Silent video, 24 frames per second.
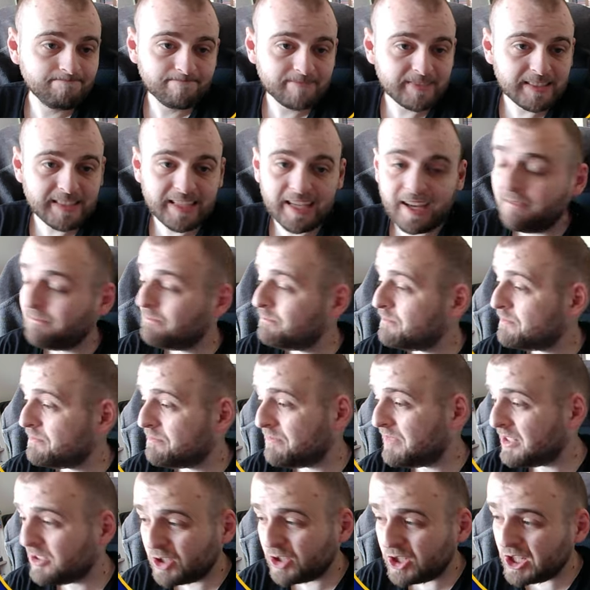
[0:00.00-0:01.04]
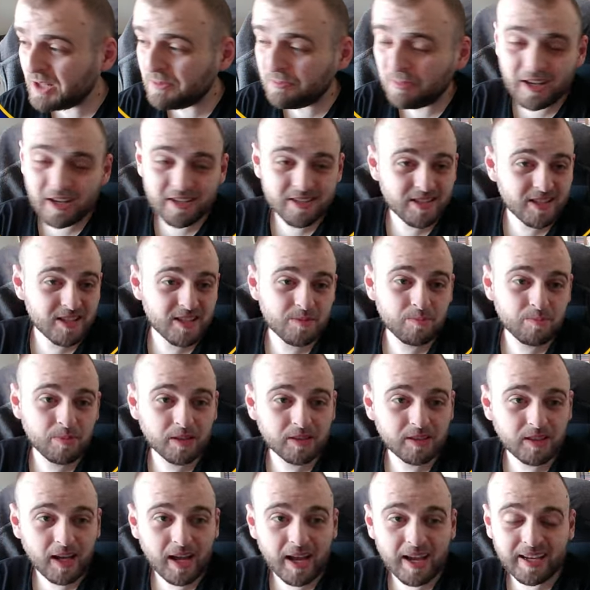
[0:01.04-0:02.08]
yeah, cheap assets,
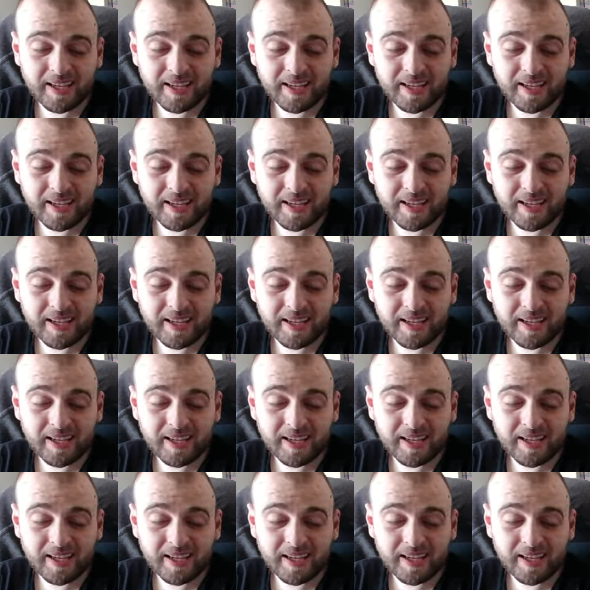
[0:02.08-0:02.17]
but I